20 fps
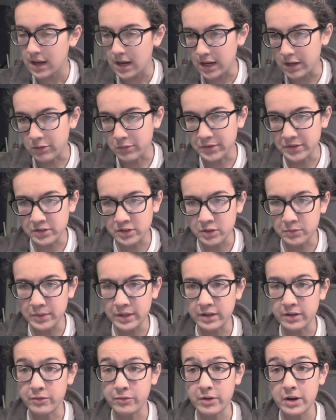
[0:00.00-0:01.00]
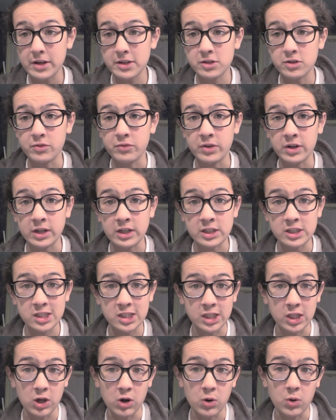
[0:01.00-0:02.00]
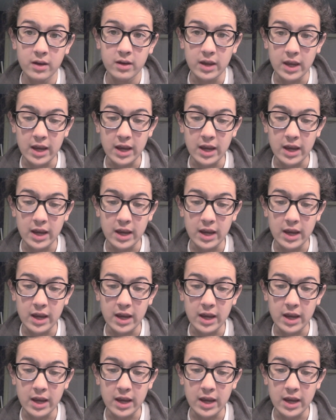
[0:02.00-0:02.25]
and it will zoom either fast or very slow.